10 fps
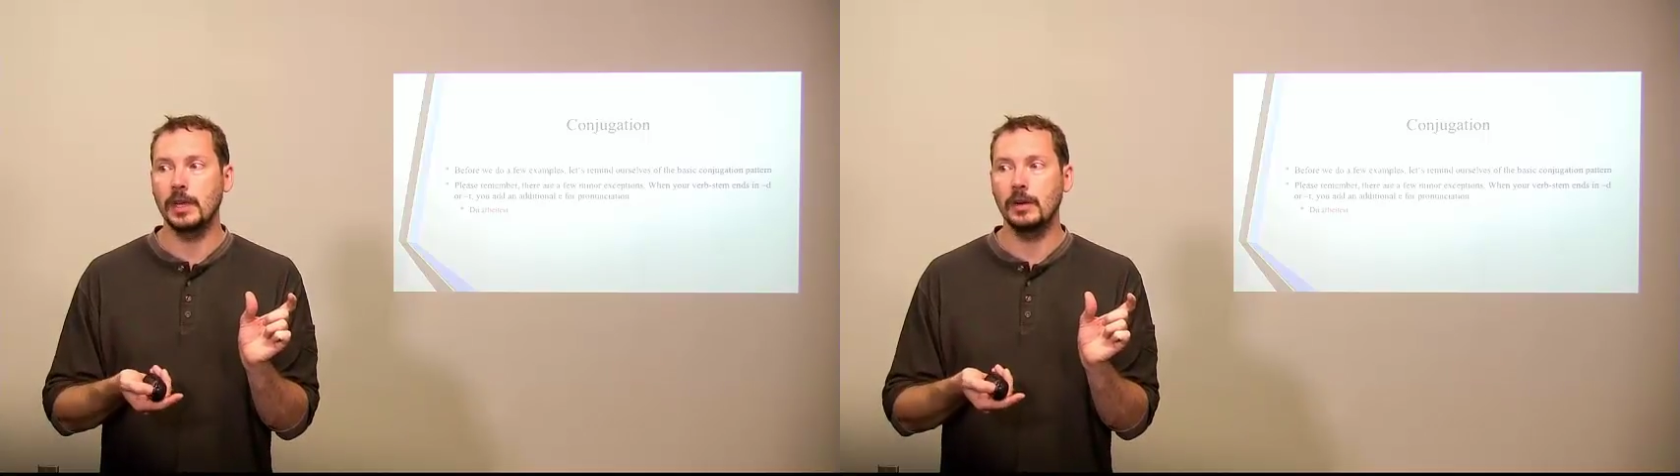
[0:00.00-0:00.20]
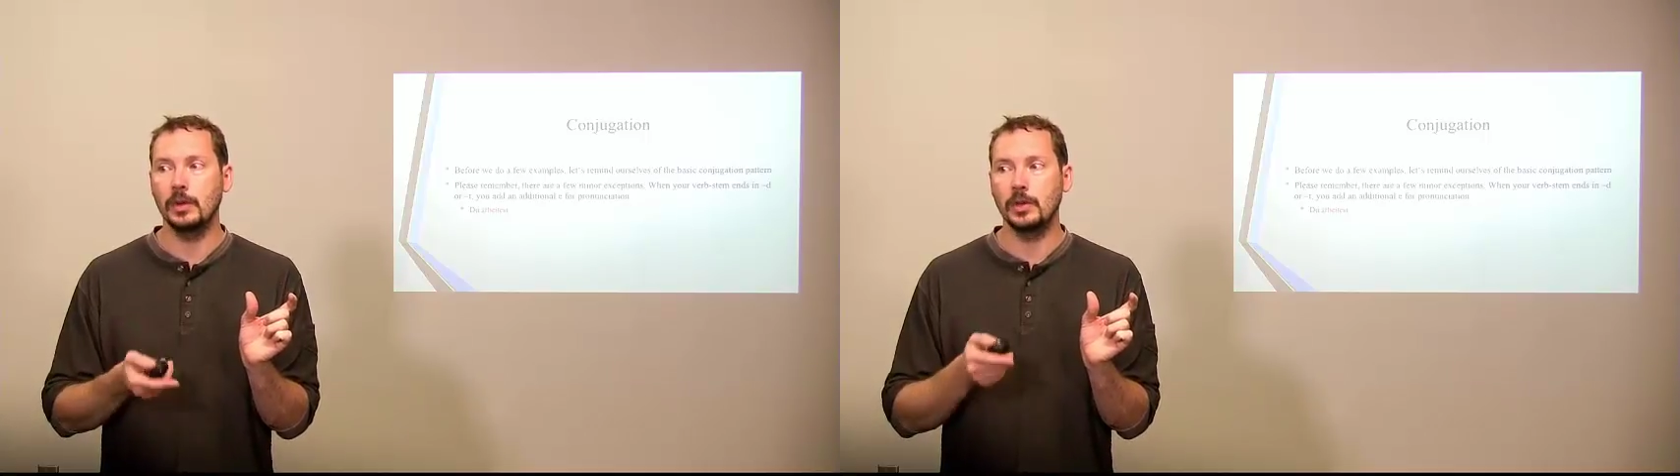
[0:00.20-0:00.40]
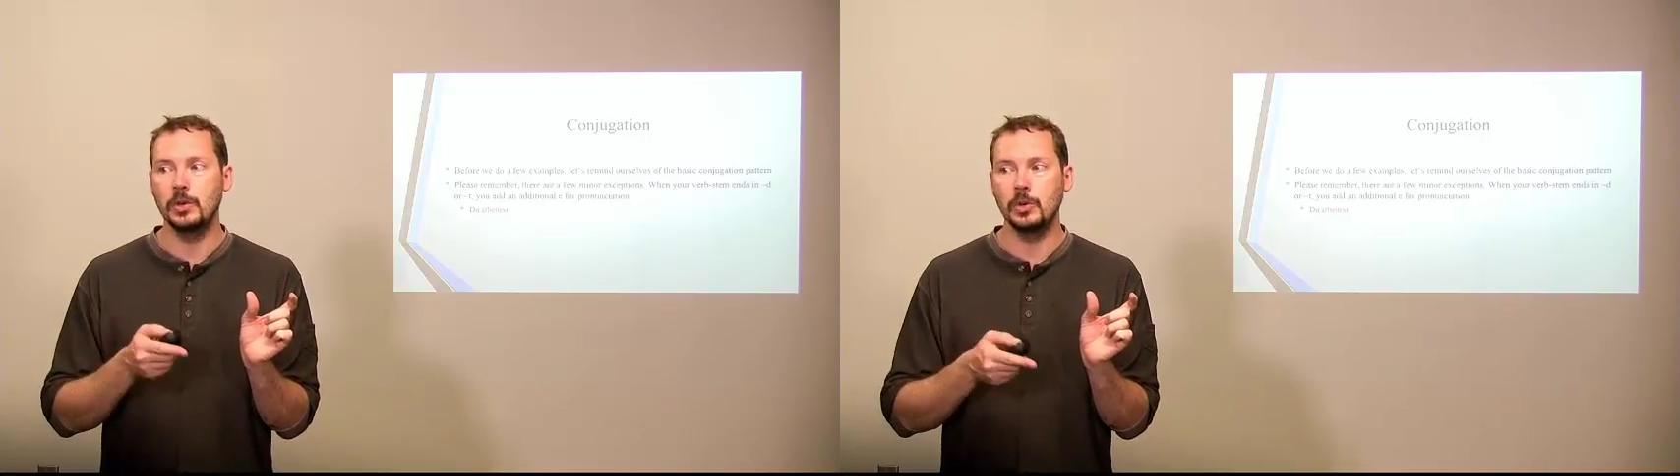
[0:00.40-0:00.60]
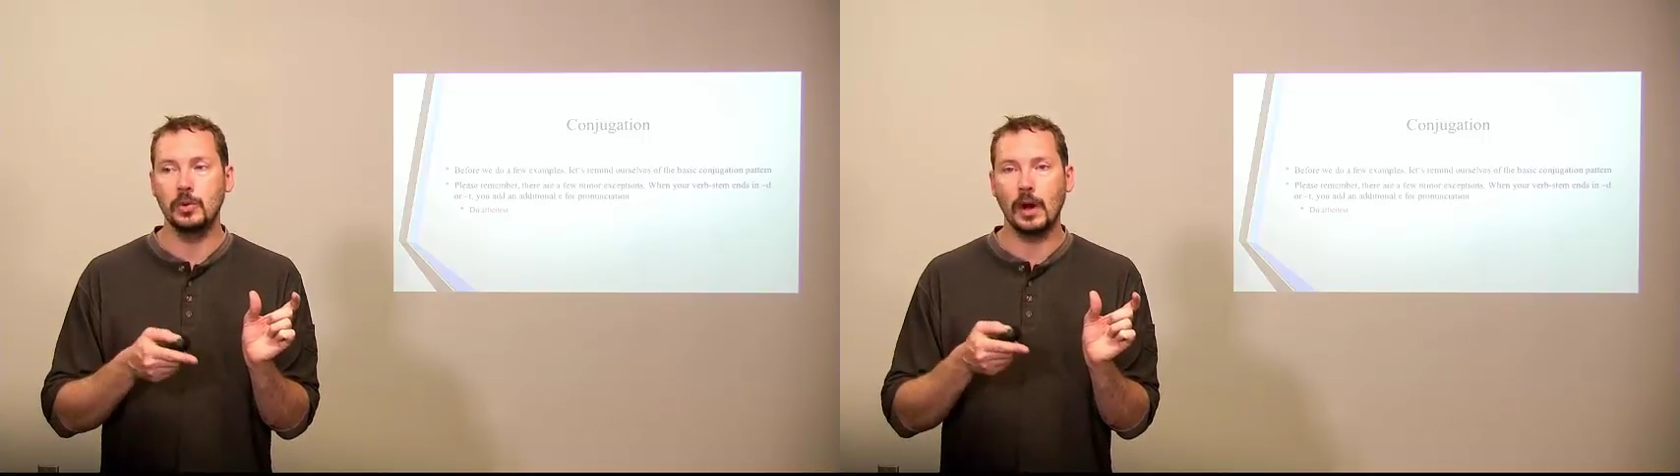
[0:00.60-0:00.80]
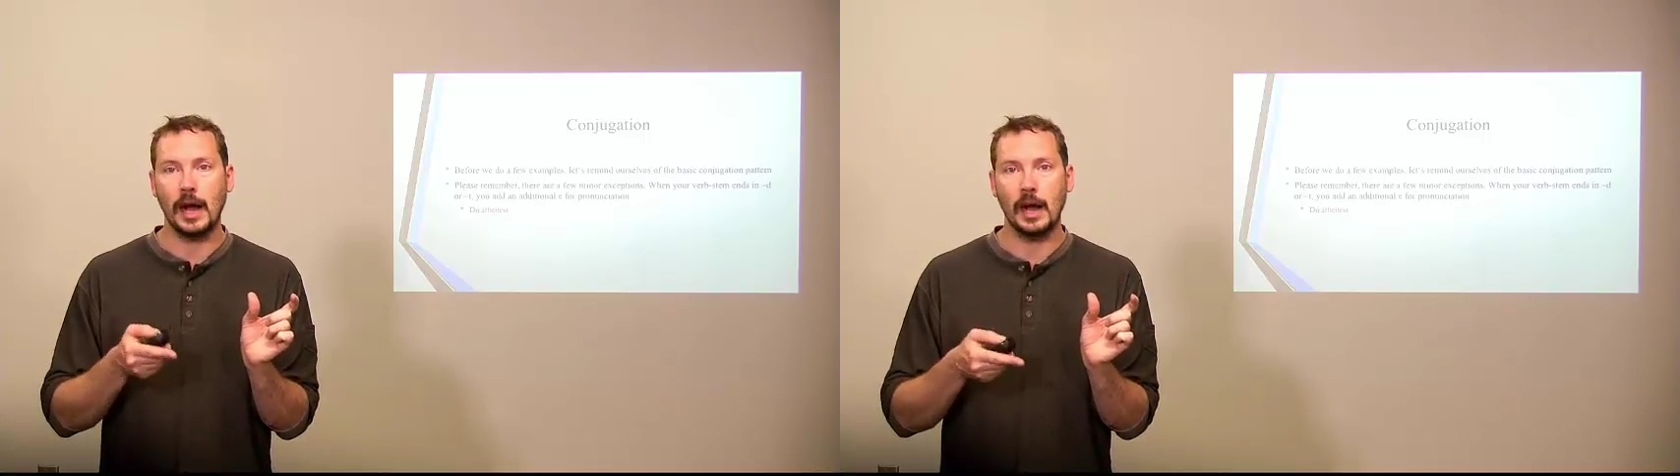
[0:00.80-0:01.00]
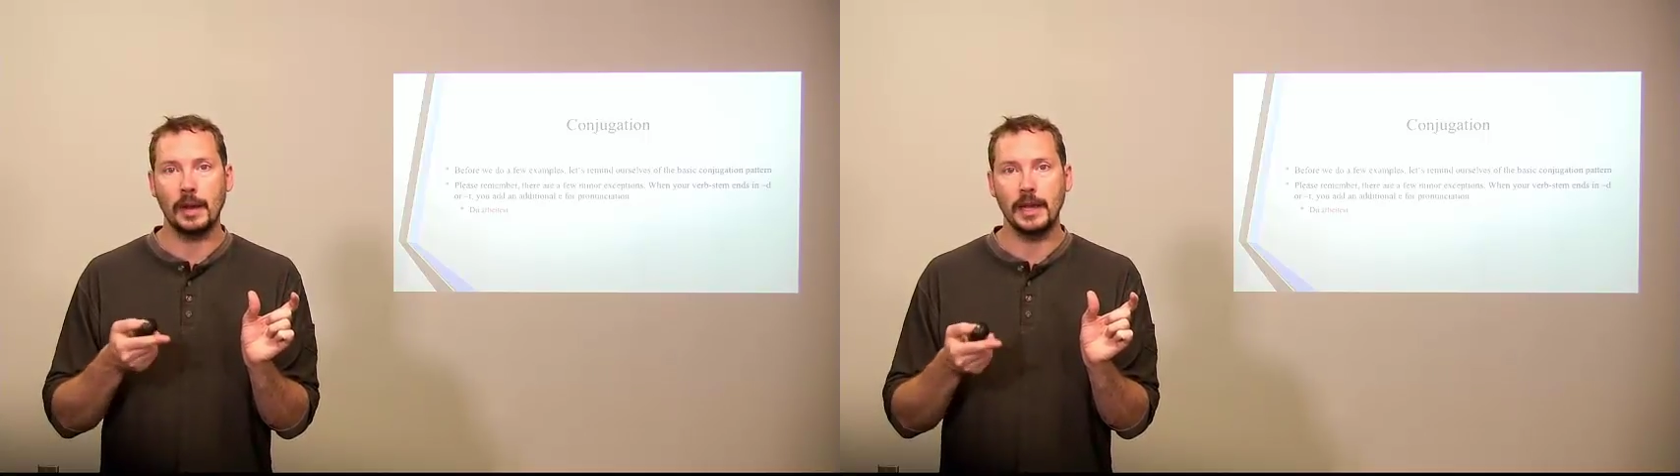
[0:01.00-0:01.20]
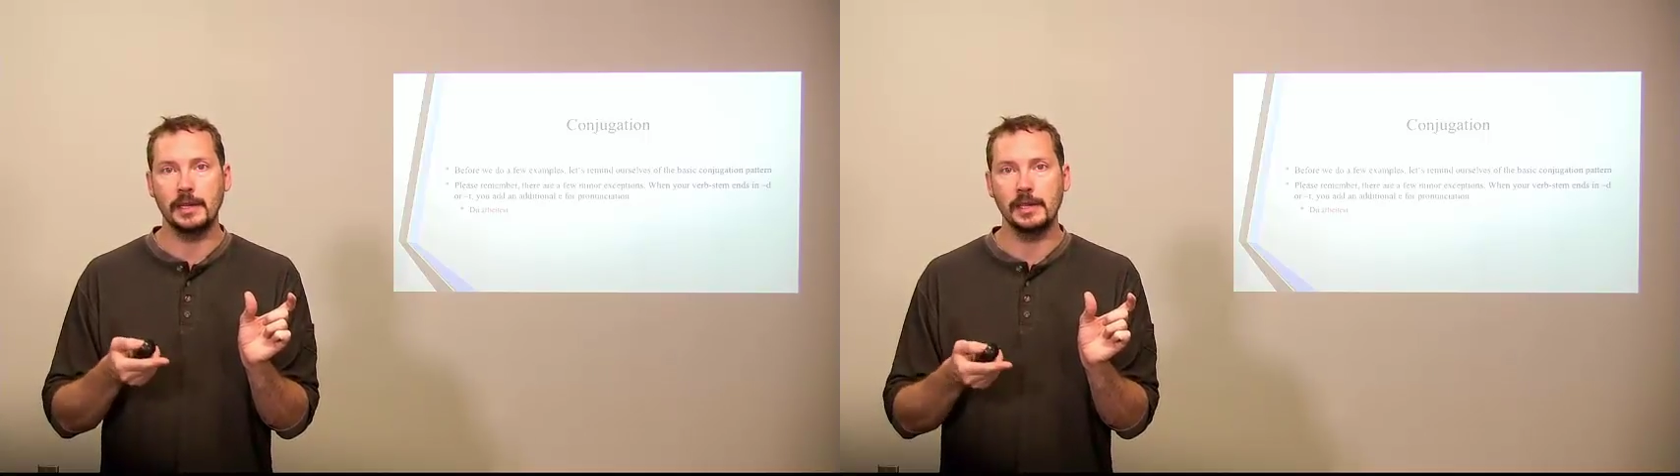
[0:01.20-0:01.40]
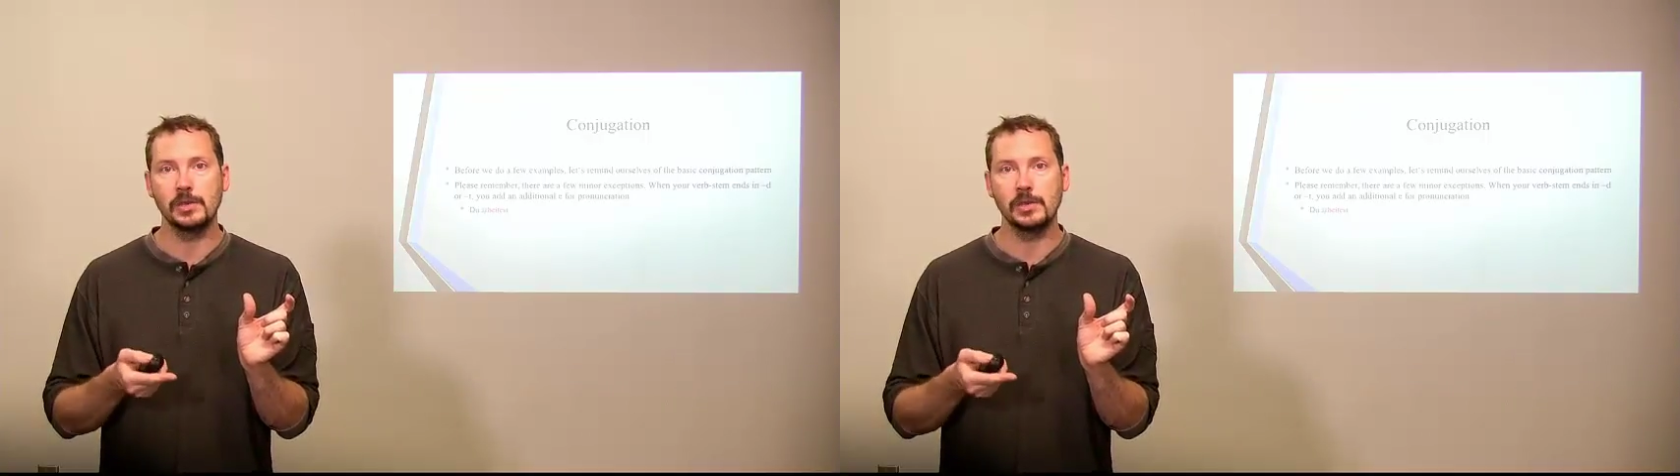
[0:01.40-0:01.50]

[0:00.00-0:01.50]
with du arbeitest,